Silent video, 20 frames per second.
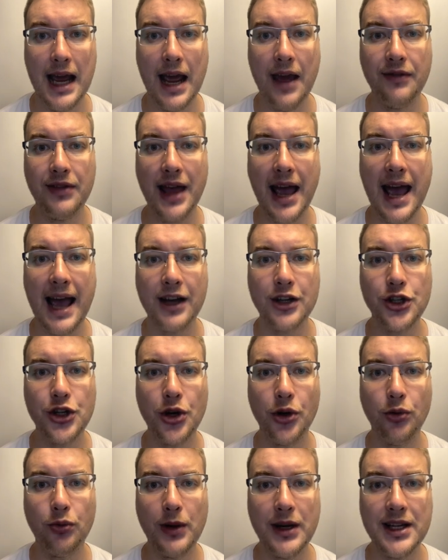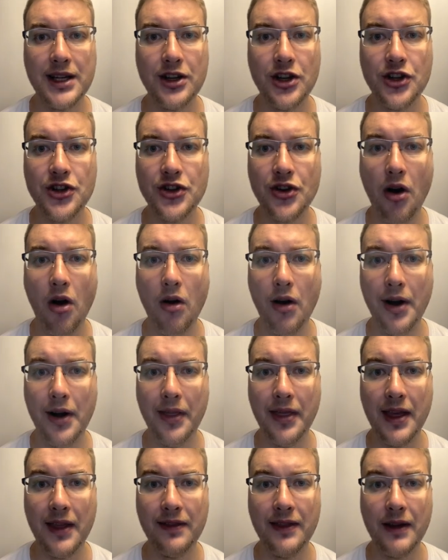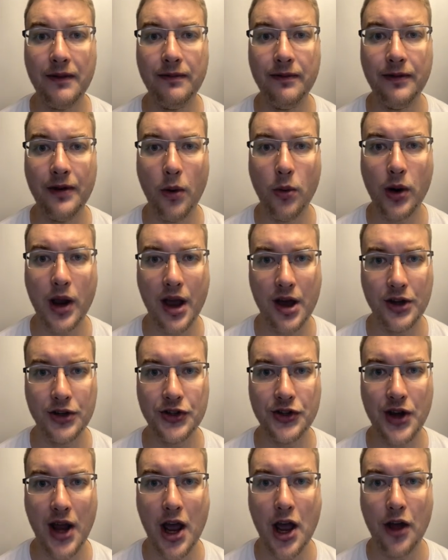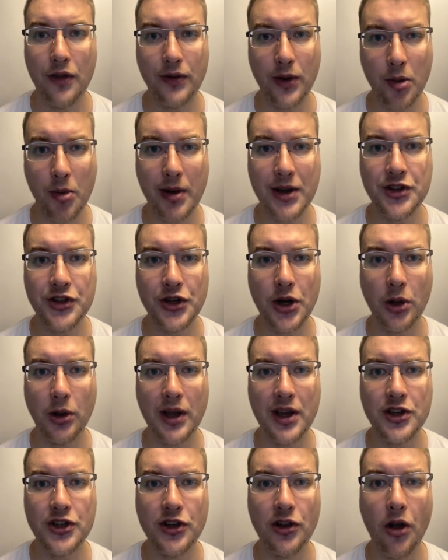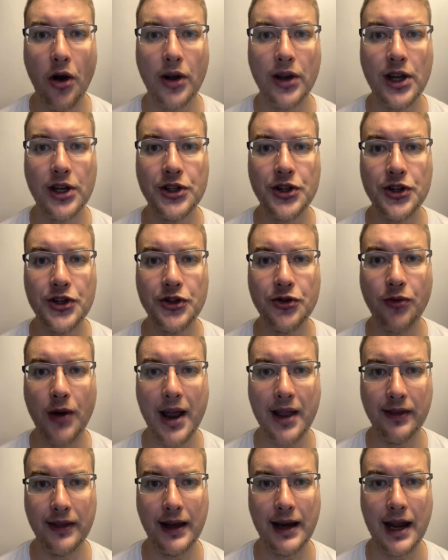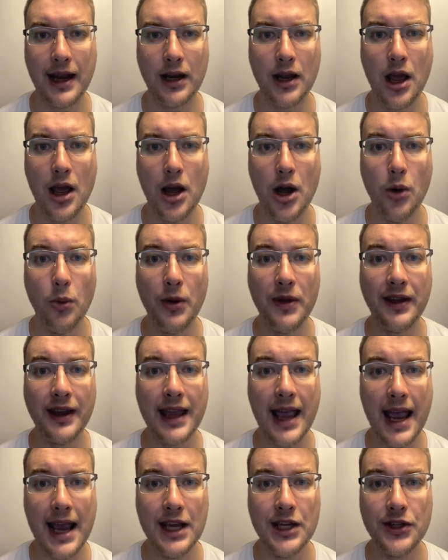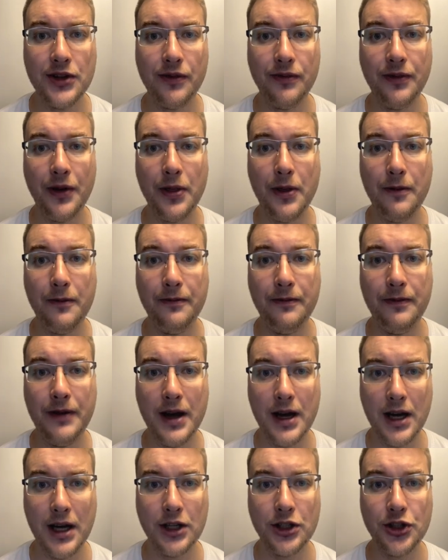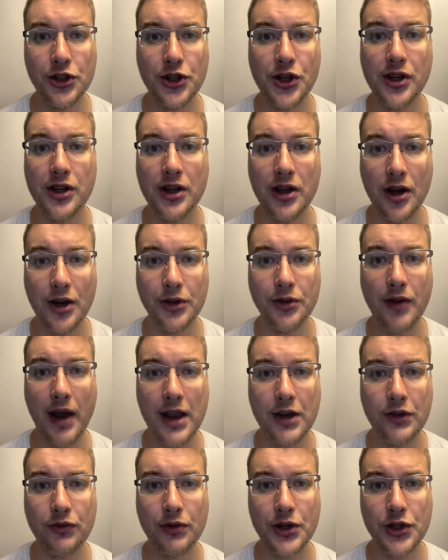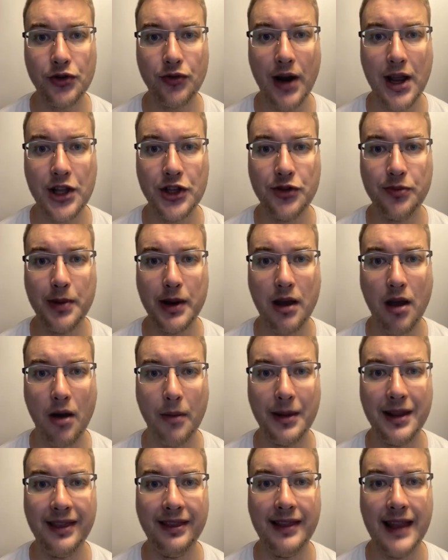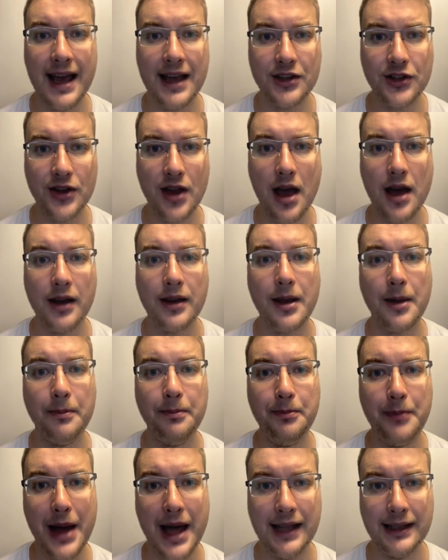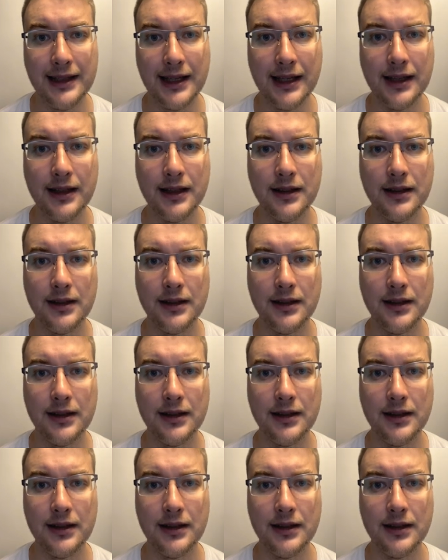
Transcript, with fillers: If the actual reading is higher than the forecast, the US dollar is likely to strengthen, with the case for the Fed to cut interest rates becoming less compelling